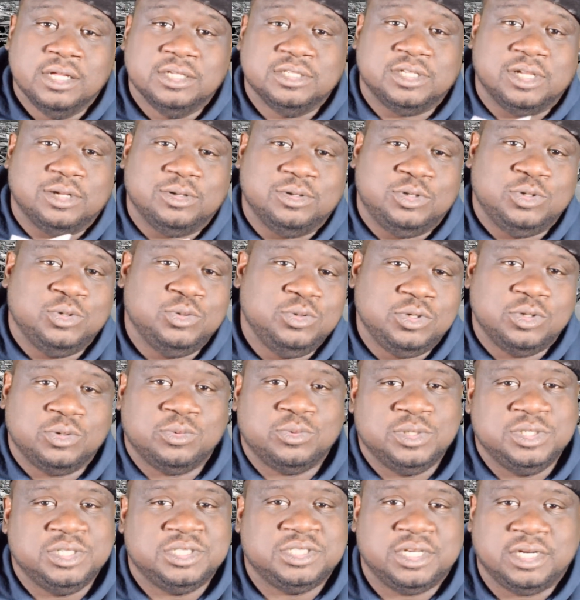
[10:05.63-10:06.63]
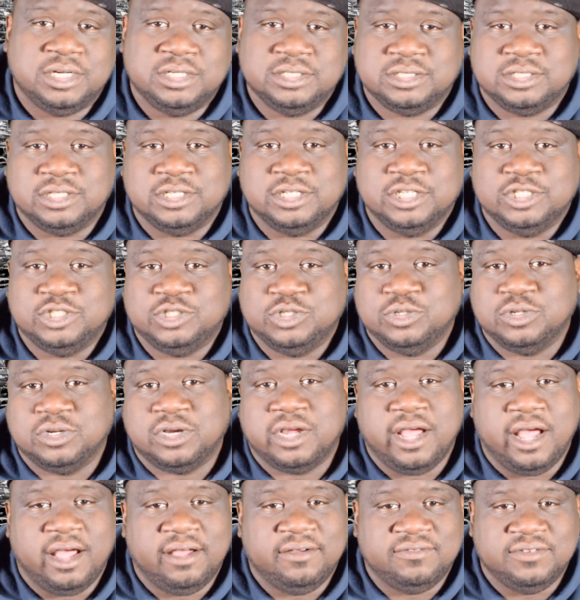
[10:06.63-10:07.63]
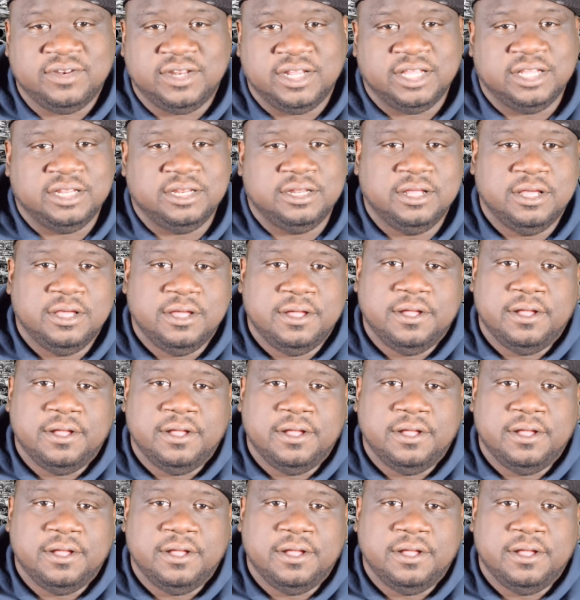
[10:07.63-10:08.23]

So do your research so that you're confident,